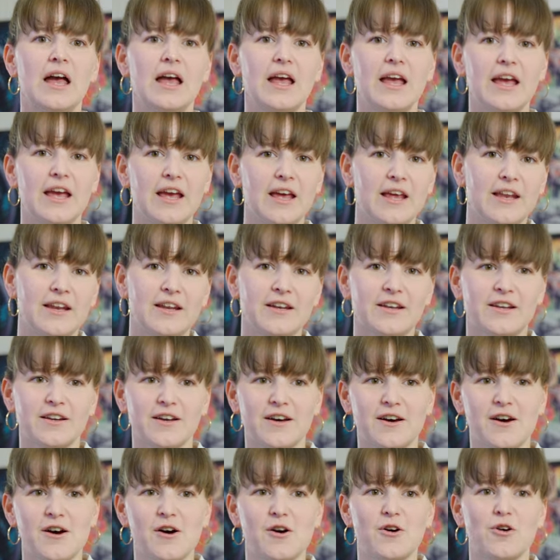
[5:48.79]
and
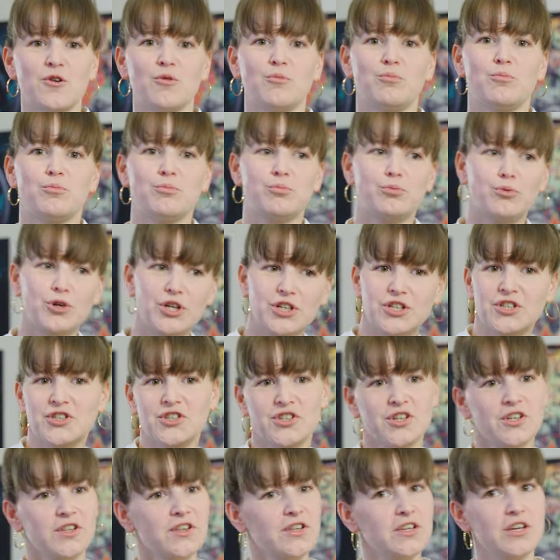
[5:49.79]
uh,
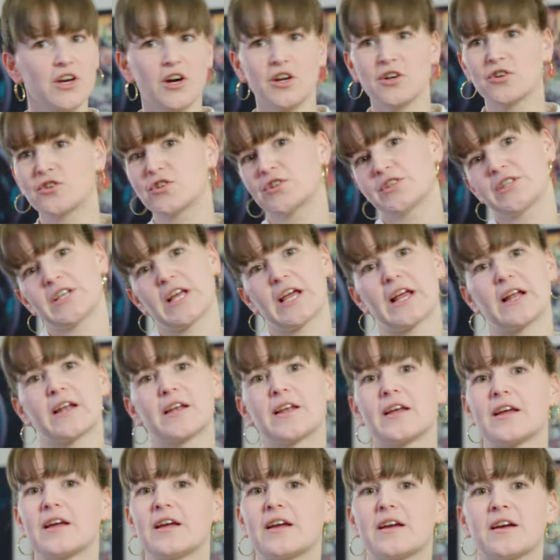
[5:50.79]
bridge the
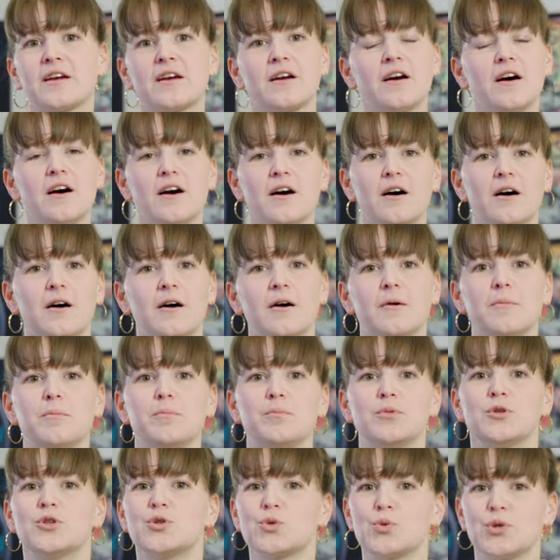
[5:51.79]
understanding uh,
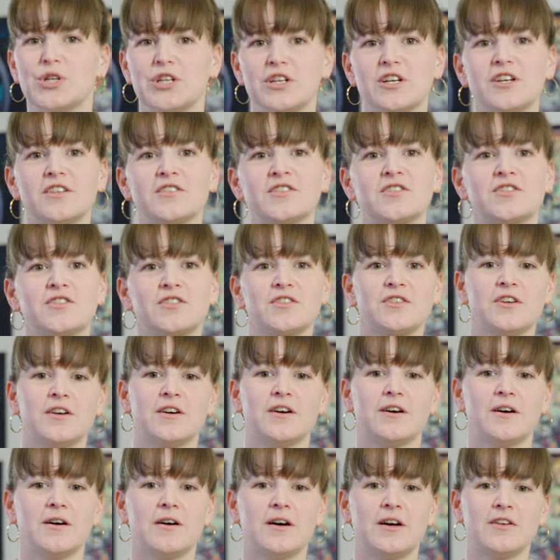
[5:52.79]
between us
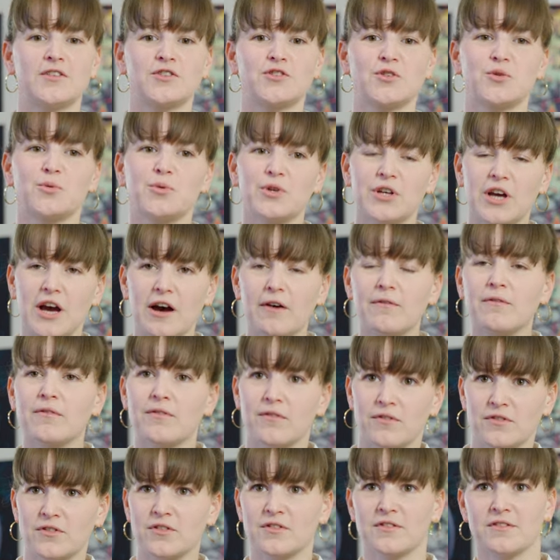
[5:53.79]
uh, so we have
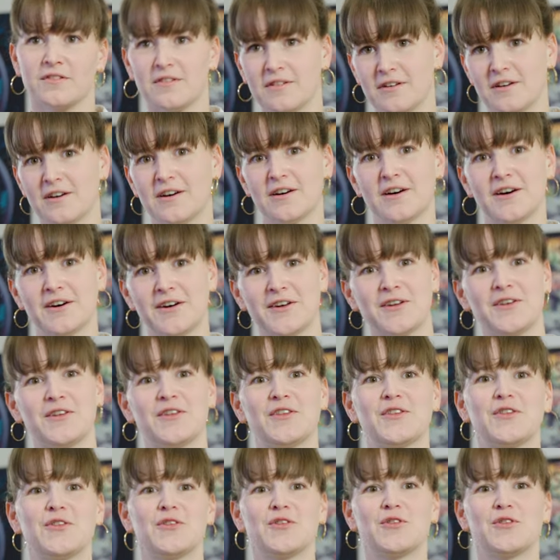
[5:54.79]
uh,